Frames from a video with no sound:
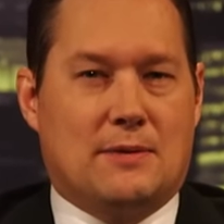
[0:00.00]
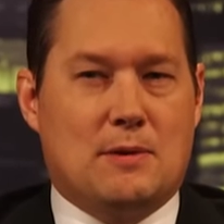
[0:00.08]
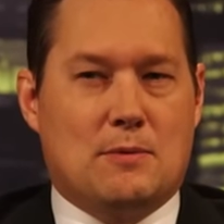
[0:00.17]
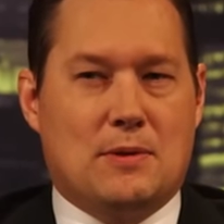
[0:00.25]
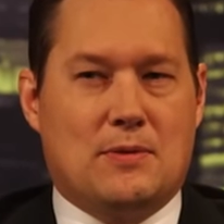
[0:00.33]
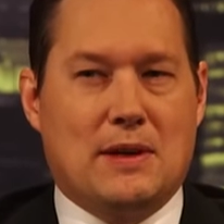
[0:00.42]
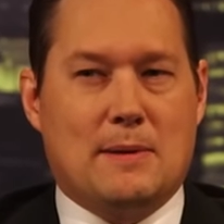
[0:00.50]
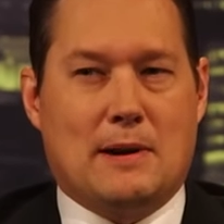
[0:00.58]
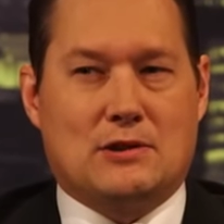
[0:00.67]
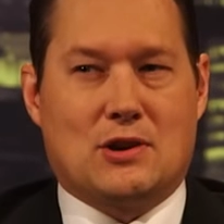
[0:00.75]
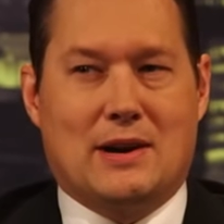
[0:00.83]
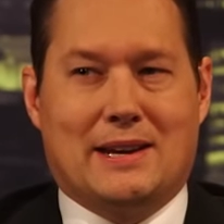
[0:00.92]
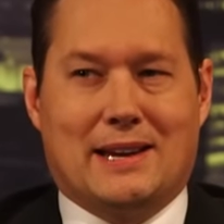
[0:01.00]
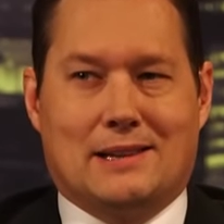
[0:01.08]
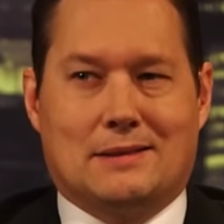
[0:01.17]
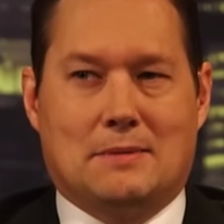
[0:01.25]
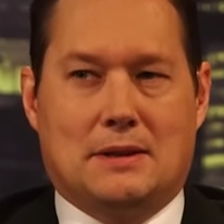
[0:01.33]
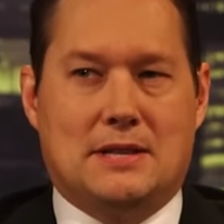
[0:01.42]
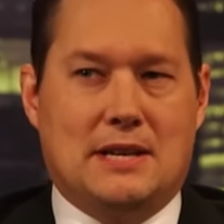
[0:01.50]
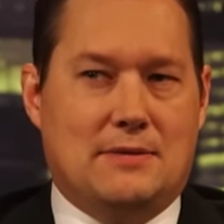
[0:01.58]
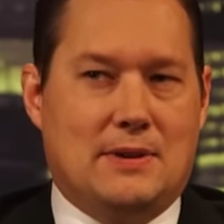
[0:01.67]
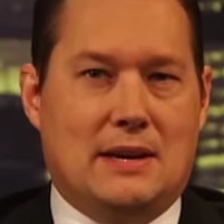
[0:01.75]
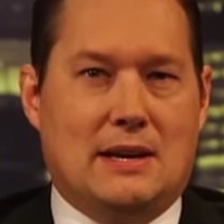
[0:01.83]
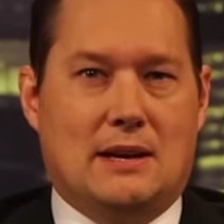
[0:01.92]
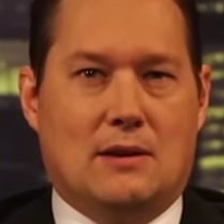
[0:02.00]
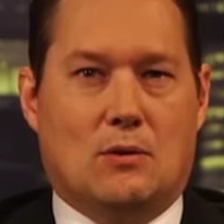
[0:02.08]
If you think about trying to get a TV